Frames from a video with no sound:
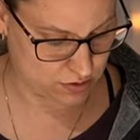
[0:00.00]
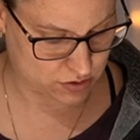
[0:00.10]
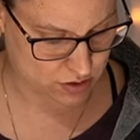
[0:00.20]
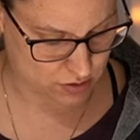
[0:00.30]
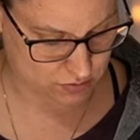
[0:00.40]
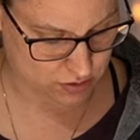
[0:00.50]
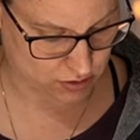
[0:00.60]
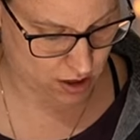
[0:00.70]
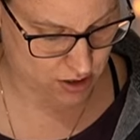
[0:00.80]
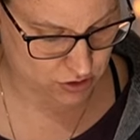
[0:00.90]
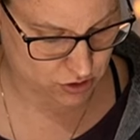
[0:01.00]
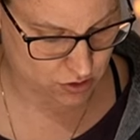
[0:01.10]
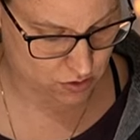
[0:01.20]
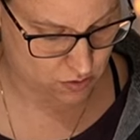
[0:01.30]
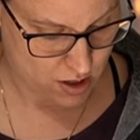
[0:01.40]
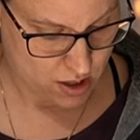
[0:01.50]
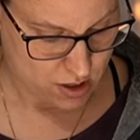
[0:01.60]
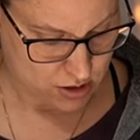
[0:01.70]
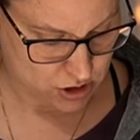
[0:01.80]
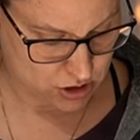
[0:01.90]
So cilantro,
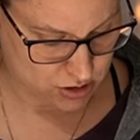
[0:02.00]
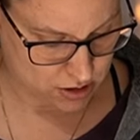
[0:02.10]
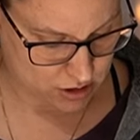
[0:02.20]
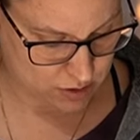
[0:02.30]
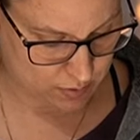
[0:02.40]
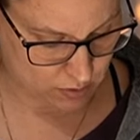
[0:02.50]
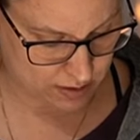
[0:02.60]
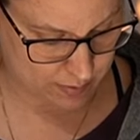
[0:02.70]
chipotle